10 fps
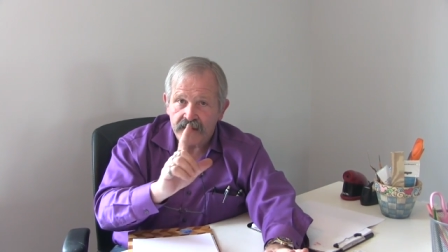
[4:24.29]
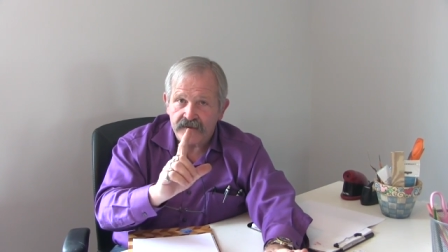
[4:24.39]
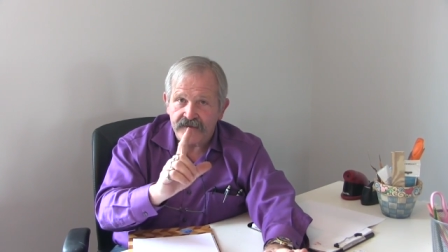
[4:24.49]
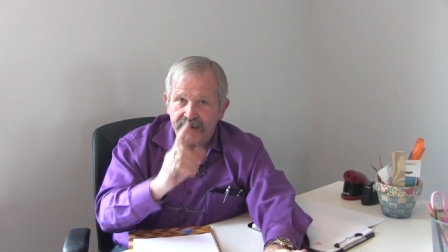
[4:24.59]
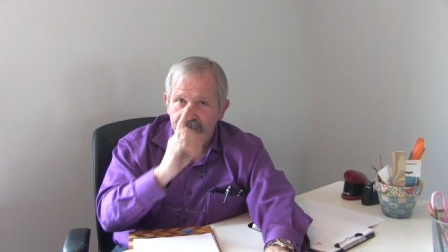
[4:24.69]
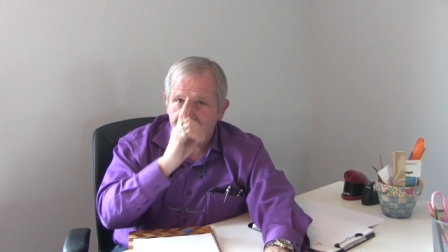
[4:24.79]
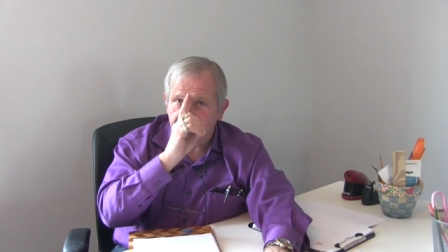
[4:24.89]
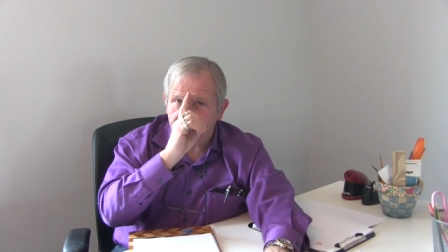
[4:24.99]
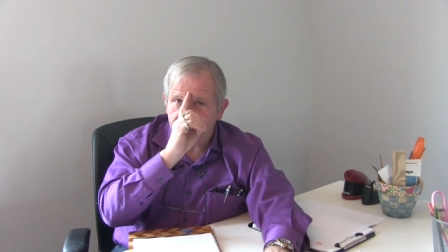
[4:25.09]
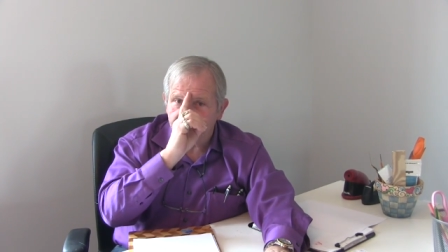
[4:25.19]
Think
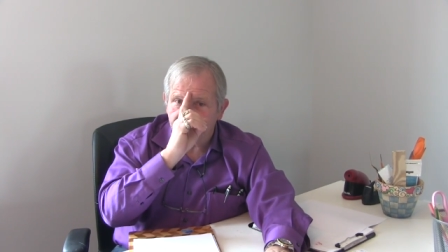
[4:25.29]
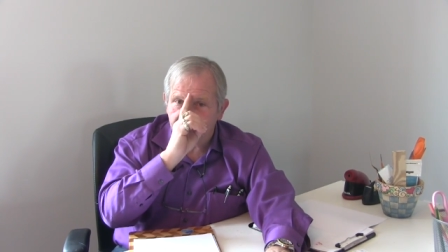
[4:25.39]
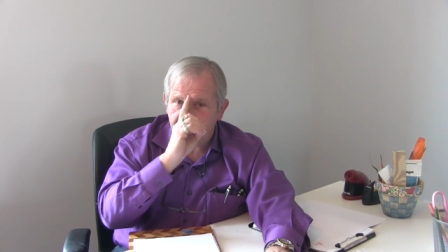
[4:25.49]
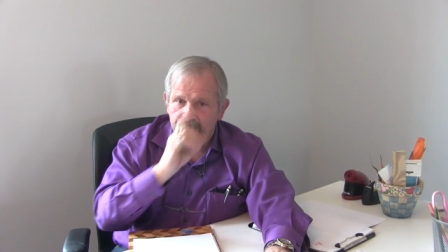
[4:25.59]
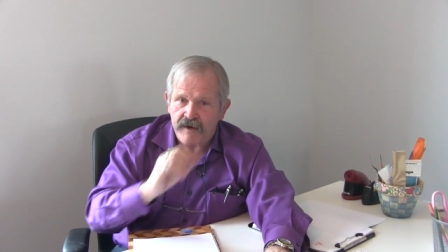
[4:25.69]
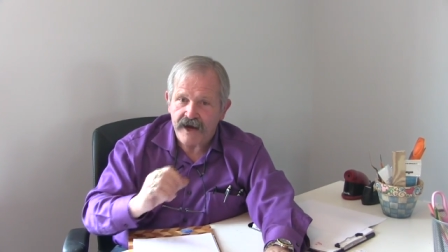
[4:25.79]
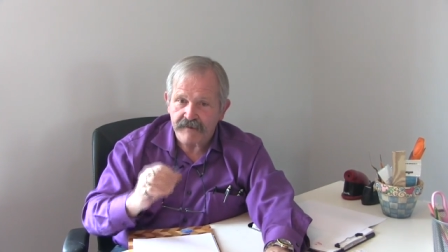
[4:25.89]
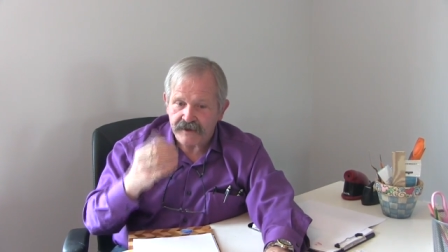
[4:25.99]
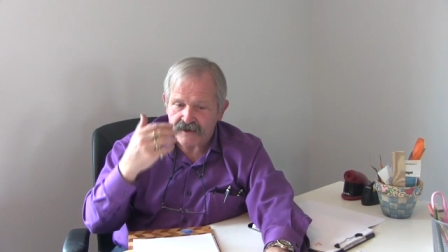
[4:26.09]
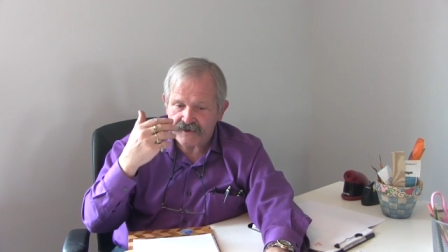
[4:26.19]
about it coming from your
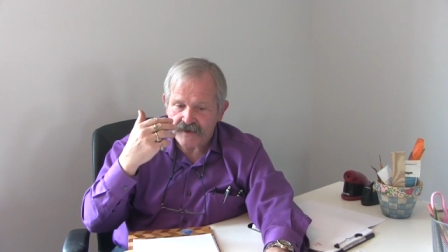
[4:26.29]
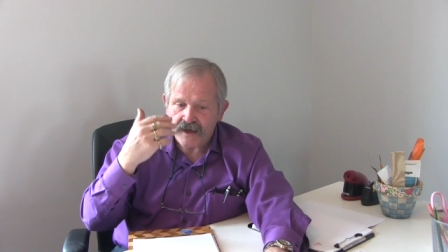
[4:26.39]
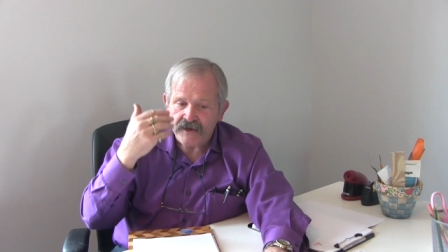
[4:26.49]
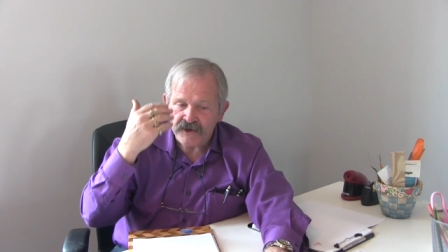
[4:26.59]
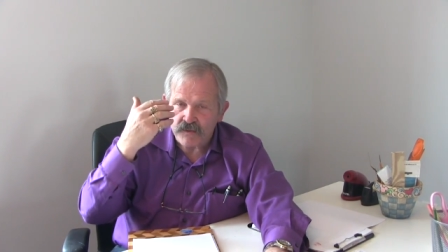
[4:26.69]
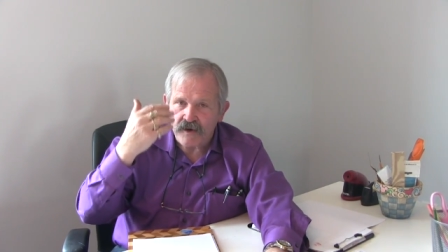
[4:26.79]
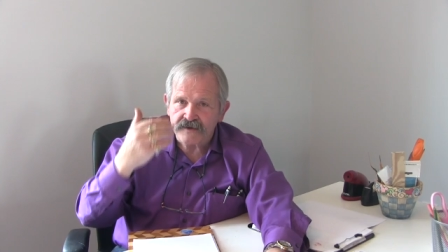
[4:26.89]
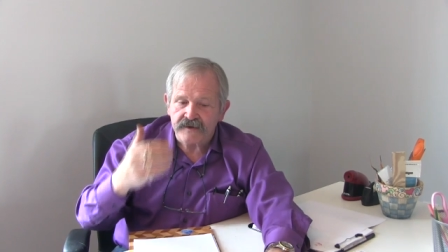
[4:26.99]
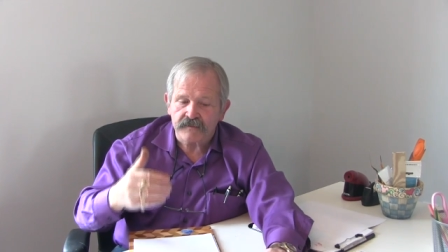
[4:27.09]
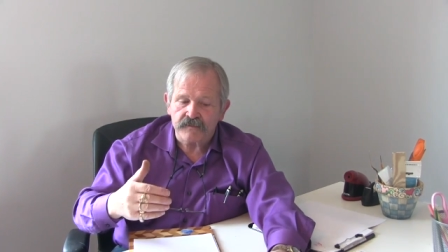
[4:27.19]
mind, because you
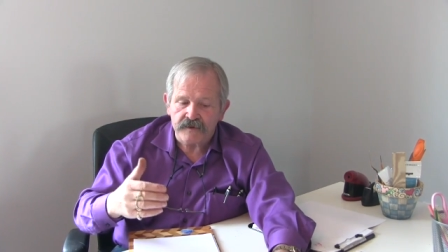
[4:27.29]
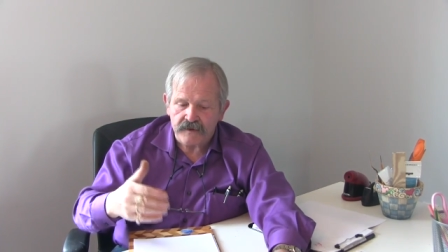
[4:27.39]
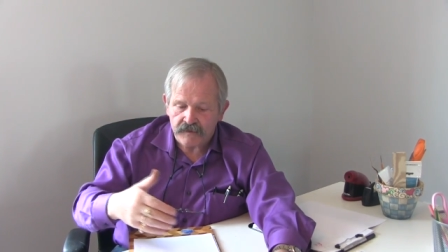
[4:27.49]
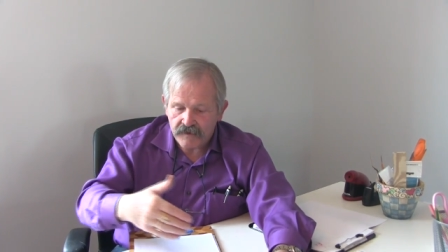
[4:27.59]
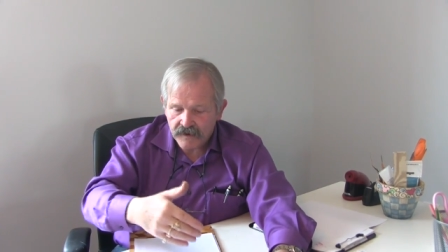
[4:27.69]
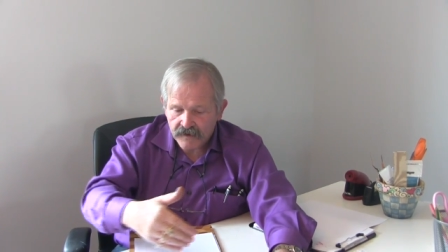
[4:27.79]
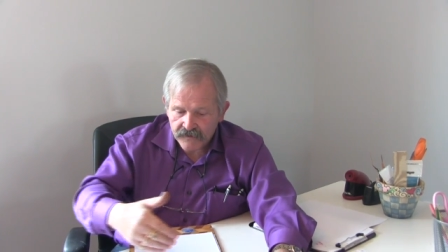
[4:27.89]
want the